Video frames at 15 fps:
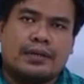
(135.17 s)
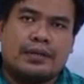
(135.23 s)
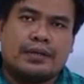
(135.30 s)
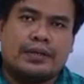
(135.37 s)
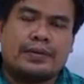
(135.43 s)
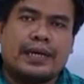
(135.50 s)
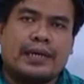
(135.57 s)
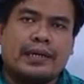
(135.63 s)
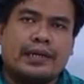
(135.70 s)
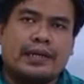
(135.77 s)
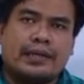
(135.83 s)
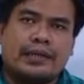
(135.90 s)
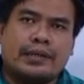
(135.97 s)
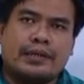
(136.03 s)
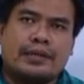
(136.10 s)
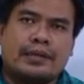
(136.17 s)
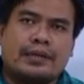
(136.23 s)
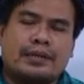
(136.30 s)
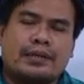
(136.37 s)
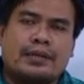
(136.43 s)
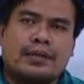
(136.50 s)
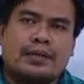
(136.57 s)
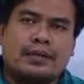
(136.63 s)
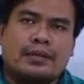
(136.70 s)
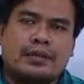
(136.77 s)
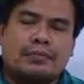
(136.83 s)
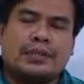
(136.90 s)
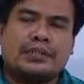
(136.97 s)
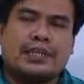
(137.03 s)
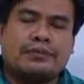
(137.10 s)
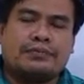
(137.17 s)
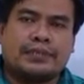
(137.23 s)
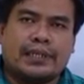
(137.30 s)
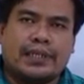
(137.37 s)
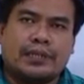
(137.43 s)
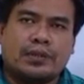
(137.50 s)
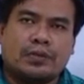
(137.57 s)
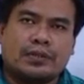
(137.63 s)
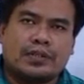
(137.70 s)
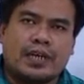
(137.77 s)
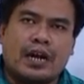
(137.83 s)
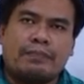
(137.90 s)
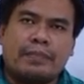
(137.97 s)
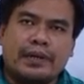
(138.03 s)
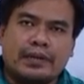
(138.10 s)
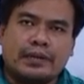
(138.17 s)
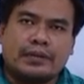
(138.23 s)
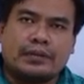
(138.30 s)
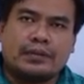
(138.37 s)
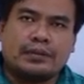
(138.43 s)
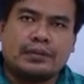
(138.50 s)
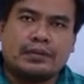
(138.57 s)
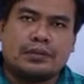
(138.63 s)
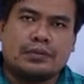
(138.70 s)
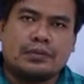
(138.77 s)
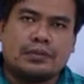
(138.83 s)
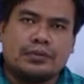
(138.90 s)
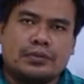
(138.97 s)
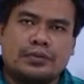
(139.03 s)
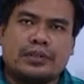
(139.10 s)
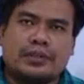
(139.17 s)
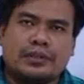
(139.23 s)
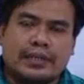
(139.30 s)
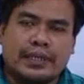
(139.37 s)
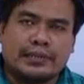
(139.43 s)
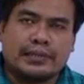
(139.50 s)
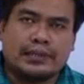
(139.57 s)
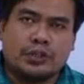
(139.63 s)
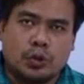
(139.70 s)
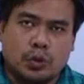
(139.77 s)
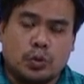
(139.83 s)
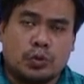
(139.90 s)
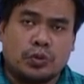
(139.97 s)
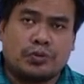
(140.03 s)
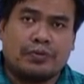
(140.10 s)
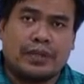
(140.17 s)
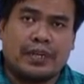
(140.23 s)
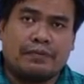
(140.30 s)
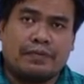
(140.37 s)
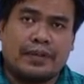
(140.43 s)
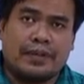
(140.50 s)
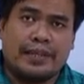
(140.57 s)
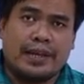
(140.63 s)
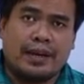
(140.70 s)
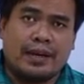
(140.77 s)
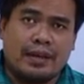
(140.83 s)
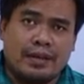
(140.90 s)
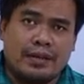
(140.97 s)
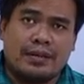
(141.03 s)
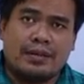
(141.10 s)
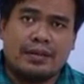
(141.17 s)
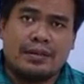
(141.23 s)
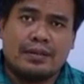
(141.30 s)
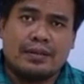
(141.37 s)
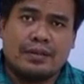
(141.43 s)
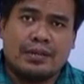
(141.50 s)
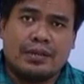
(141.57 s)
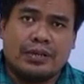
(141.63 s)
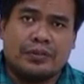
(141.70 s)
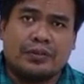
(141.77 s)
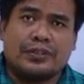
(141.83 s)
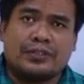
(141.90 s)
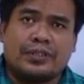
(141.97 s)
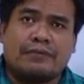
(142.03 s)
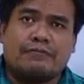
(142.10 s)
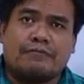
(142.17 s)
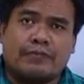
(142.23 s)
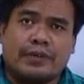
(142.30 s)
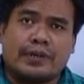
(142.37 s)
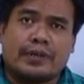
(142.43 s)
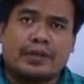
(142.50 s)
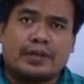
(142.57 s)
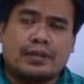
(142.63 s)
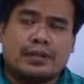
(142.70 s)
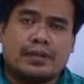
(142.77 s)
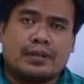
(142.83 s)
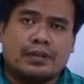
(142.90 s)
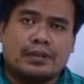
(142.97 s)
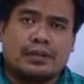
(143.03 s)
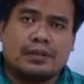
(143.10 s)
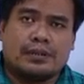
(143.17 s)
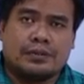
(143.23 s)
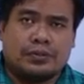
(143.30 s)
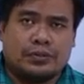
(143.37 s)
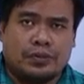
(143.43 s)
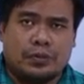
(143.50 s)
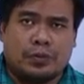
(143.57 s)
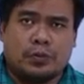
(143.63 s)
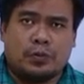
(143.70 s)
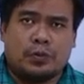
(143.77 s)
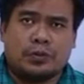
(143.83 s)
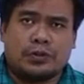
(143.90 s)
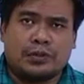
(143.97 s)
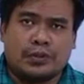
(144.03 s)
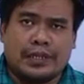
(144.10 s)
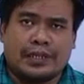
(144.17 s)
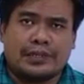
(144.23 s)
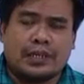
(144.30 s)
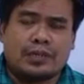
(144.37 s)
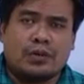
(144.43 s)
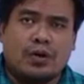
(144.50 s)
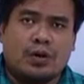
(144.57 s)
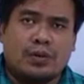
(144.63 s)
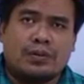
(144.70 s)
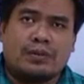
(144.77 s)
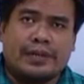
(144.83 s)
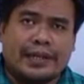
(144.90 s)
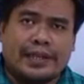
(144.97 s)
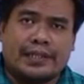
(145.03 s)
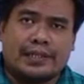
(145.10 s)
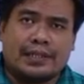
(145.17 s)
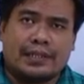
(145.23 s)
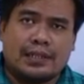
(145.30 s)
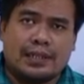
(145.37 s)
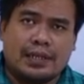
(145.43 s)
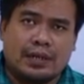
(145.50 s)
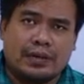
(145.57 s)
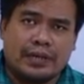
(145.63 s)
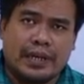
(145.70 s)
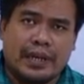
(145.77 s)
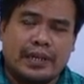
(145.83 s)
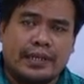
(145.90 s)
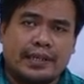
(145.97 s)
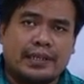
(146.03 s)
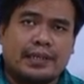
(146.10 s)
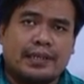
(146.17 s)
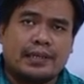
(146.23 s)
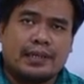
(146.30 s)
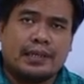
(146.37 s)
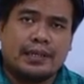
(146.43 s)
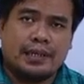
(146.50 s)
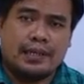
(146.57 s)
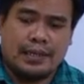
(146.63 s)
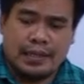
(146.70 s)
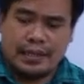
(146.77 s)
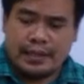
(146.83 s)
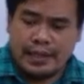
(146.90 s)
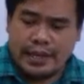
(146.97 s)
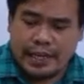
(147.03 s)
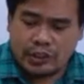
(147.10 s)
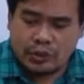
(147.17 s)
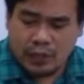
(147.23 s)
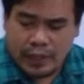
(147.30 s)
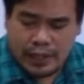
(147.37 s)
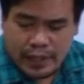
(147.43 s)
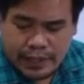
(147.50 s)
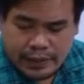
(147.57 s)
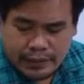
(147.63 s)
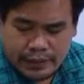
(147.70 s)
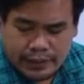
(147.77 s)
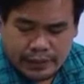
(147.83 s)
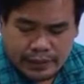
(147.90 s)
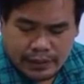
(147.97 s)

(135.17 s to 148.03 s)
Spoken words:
You must have seen those carpenters using these tools whenever they are doing some work. So those things are called nail. Okay? The next one is,